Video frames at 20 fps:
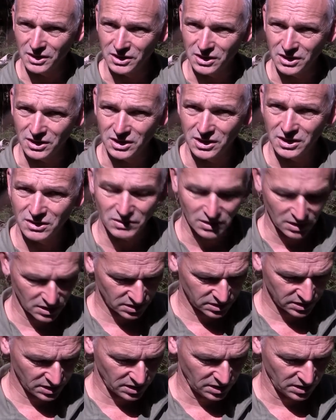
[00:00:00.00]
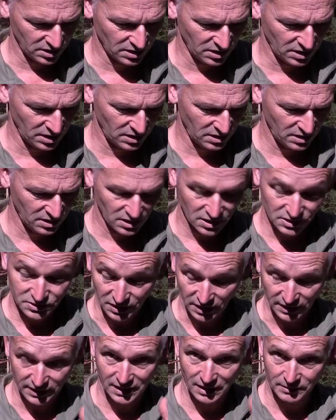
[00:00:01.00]
and you can hear it clicking there,
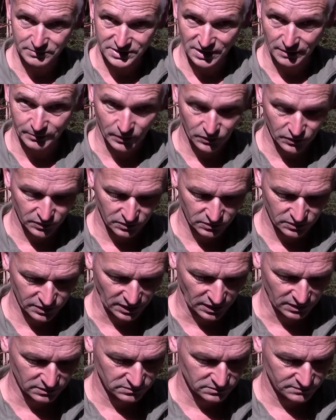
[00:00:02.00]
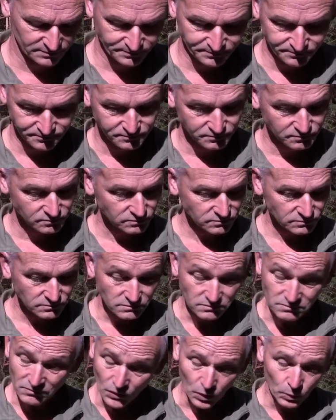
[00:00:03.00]
so it comes up on the audio,
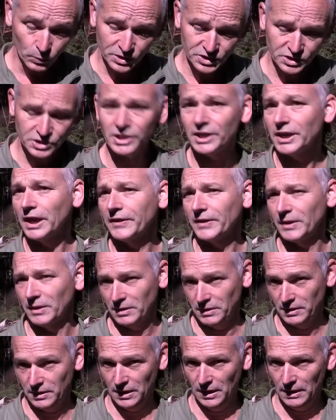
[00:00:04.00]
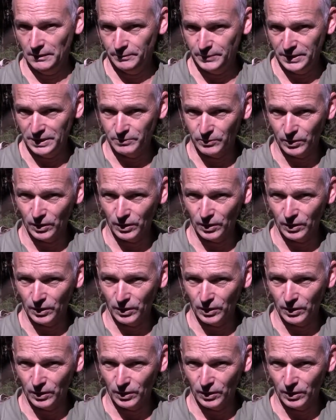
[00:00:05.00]
which is another big